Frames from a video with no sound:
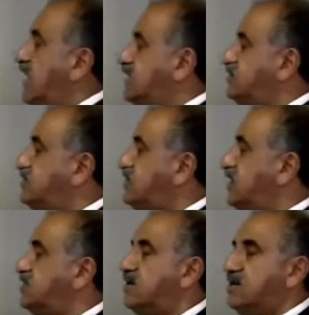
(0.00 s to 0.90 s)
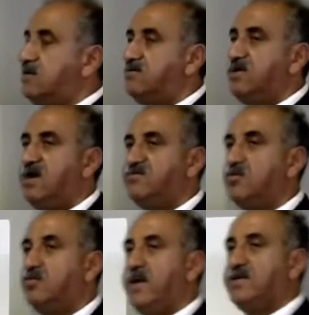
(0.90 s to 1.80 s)
As we said, we have
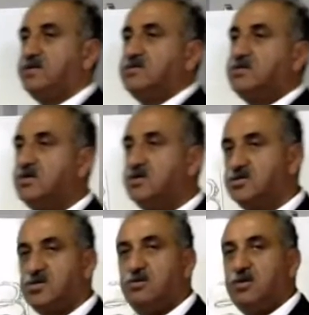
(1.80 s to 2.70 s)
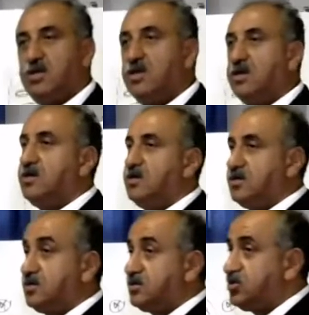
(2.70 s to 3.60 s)
no patents, so we
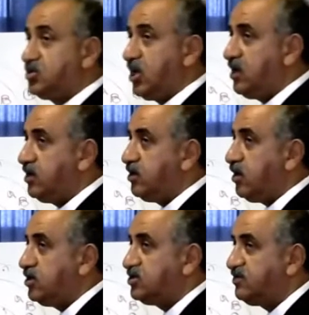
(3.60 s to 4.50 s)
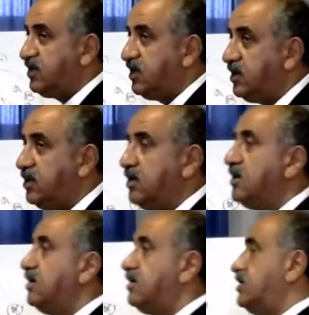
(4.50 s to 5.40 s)
share the knowledge freely.
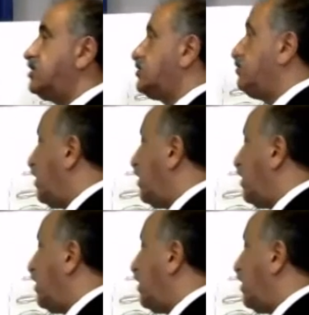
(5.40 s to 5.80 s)
This is